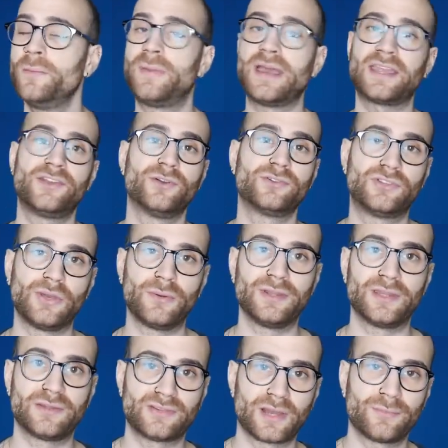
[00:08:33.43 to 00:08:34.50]
pick your two
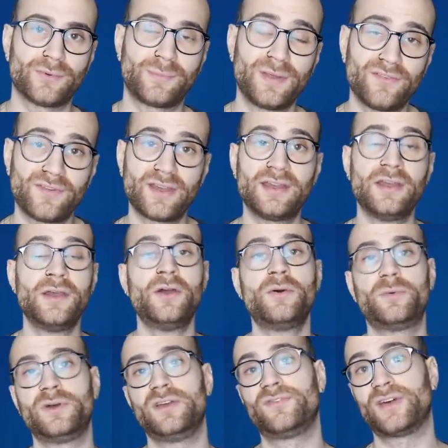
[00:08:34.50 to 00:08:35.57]
in the double pivot
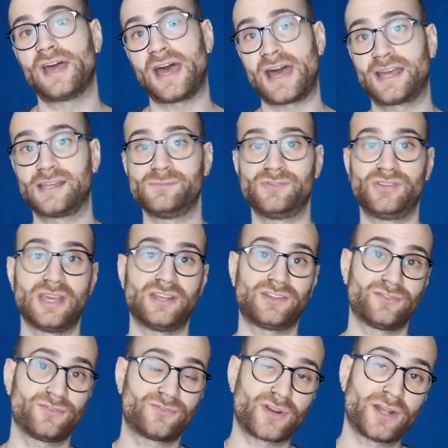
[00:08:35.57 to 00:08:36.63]
with Hakim
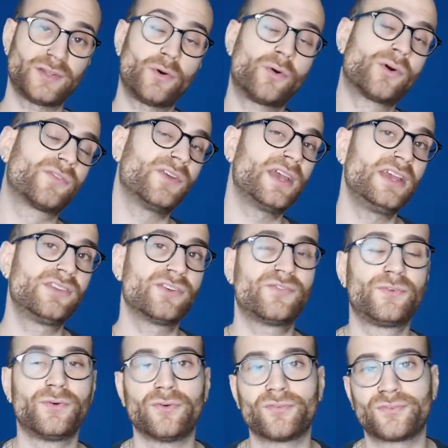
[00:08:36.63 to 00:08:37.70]
Ziyech in front. Or if it is a
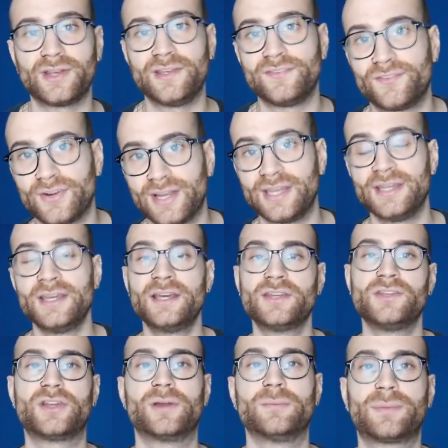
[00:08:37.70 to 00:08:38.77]
4-3-3,
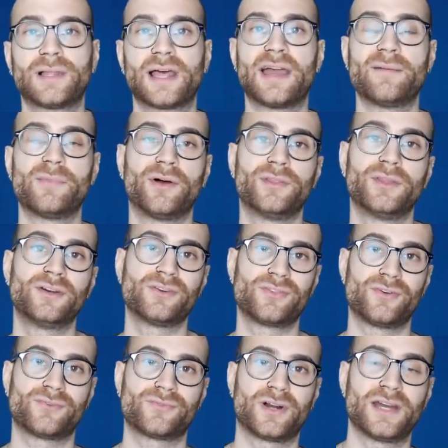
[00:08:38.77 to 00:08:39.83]
you can play him on
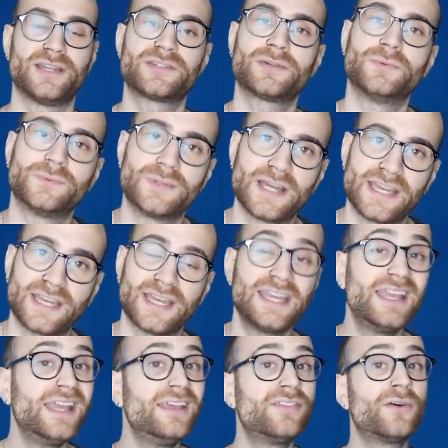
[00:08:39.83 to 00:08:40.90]
the right wing.
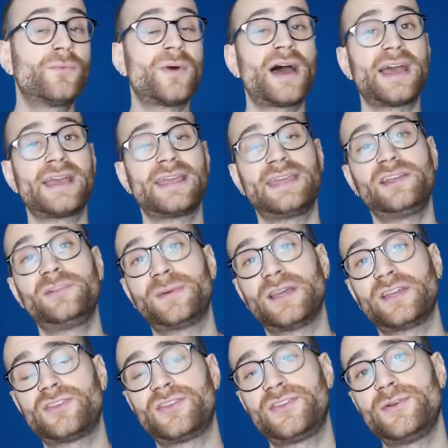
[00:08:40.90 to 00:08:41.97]
Either way, he'll be
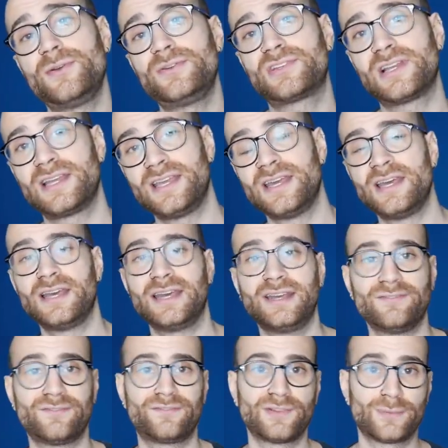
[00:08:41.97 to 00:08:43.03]
a hugely
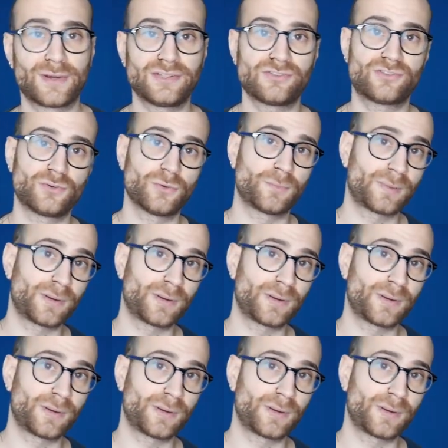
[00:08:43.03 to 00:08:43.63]
influential